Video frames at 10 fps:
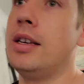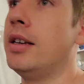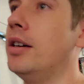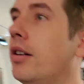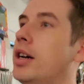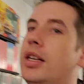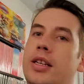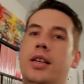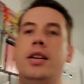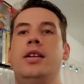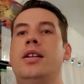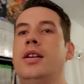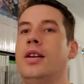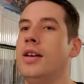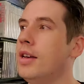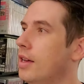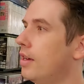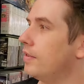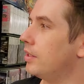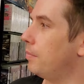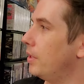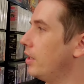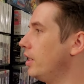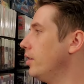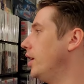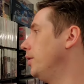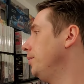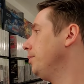All right some down here now.